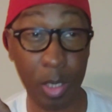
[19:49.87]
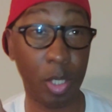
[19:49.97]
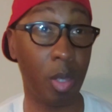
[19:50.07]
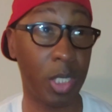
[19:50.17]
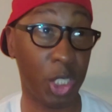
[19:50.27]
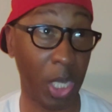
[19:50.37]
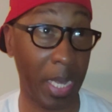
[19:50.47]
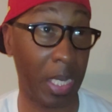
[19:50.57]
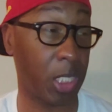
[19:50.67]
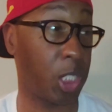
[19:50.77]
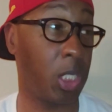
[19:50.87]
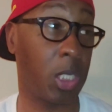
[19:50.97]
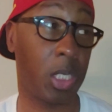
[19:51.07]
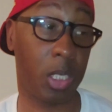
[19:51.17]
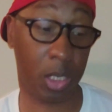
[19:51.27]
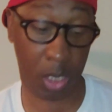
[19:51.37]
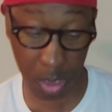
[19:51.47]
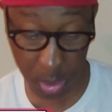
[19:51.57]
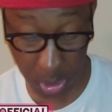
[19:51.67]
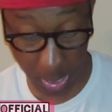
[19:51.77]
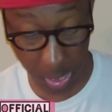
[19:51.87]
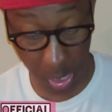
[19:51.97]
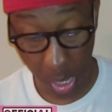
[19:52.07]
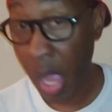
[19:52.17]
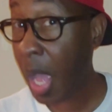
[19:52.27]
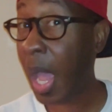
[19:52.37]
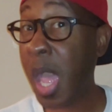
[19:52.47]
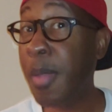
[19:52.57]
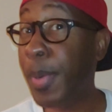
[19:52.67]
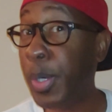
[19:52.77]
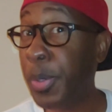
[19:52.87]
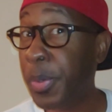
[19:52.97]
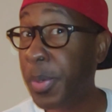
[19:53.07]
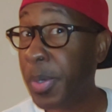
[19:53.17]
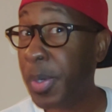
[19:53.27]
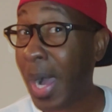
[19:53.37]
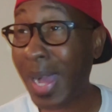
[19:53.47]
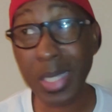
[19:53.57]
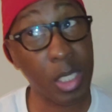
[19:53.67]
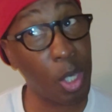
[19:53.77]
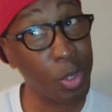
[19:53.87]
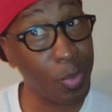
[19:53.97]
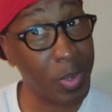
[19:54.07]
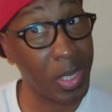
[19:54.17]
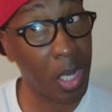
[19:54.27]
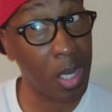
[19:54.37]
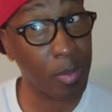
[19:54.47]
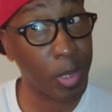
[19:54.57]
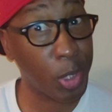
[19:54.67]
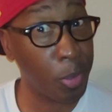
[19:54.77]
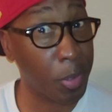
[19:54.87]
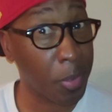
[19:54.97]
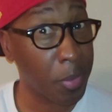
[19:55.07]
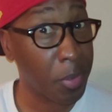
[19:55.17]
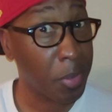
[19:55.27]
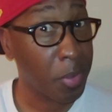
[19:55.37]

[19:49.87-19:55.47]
to talk to Cheyenne. She tells Cheyenne, hey boo, I saw you in um shooter,